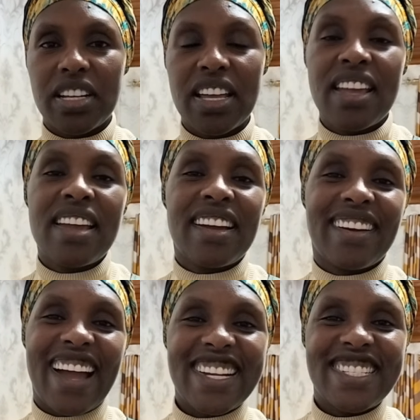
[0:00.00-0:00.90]

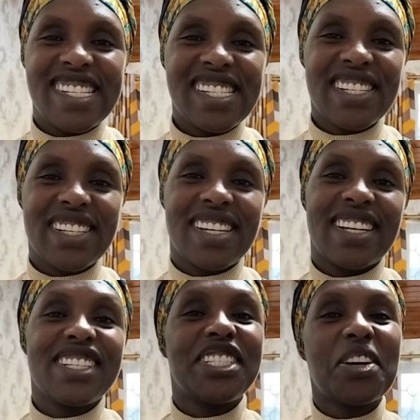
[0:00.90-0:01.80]
Kindly
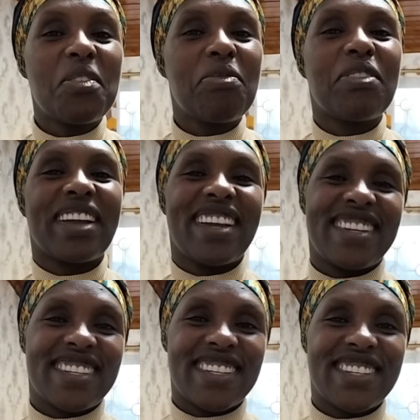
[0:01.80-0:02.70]
don't forget to
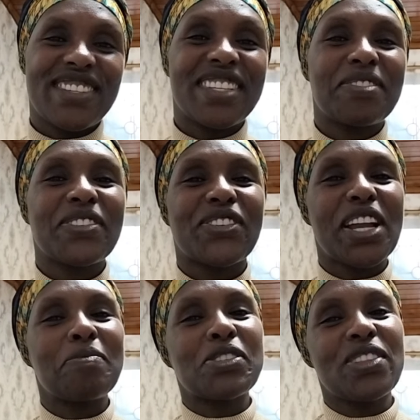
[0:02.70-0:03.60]
subscribe to
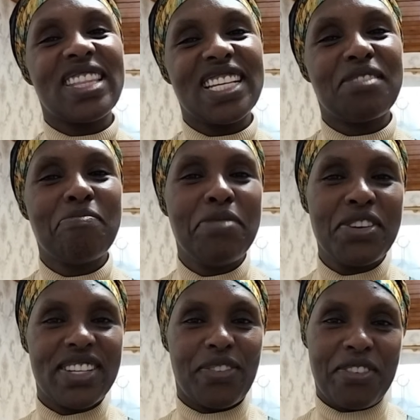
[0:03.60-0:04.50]
this beautiful
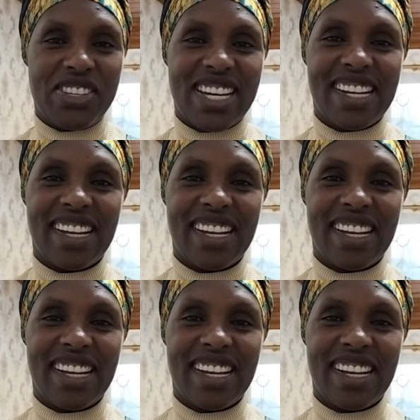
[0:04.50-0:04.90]
channel,